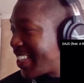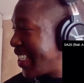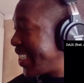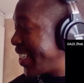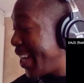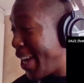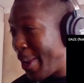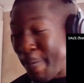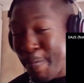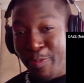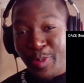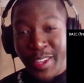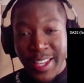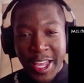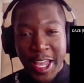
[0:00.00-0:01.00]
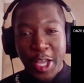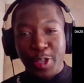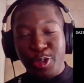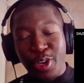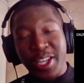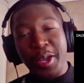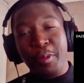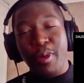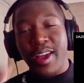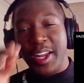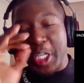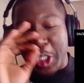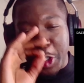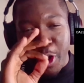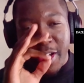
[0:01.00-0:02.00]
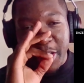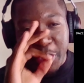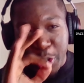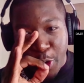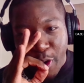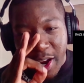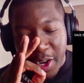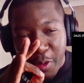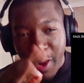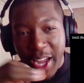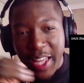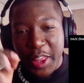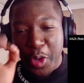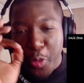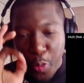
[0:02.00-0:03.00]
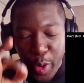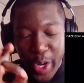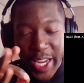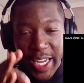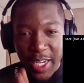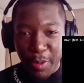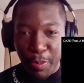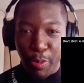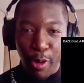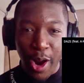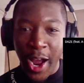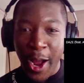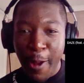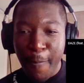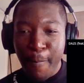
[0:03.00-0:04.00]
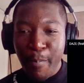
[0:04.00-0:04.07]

shit. Talking about a joint joint, right? The weed, bro.